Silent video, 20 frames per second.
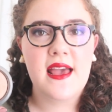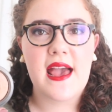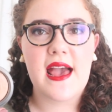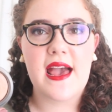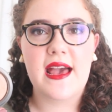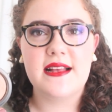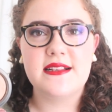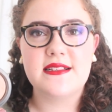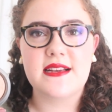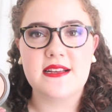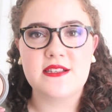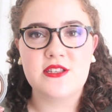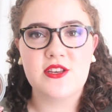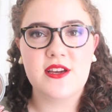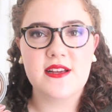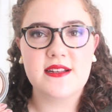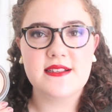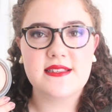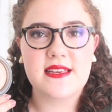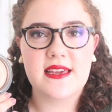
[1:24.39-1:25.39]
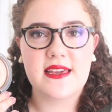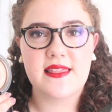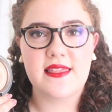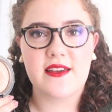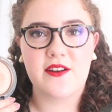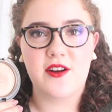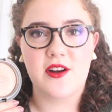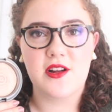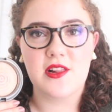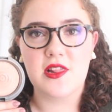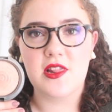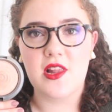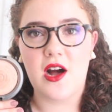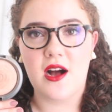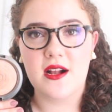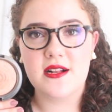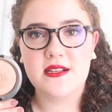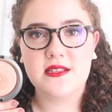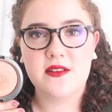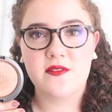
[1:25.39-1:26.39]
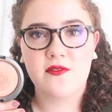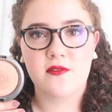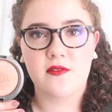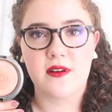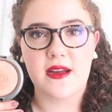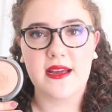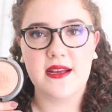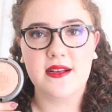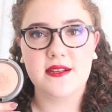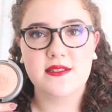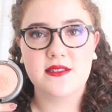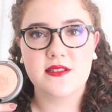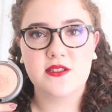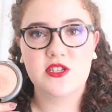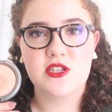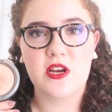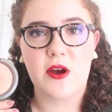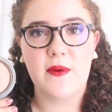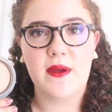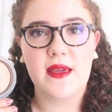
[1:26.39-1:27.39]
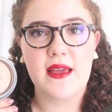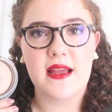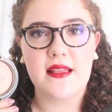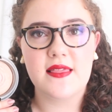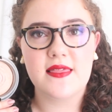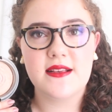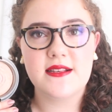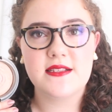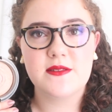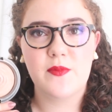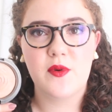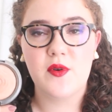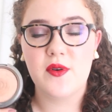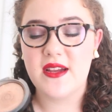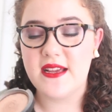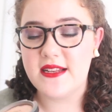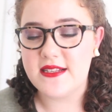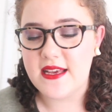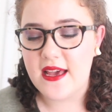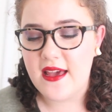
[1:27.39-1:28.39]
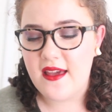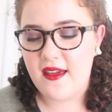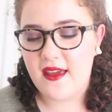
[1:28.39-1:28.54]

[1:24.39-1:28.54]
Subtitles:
and as you can see, there are lots of rings showing at this point.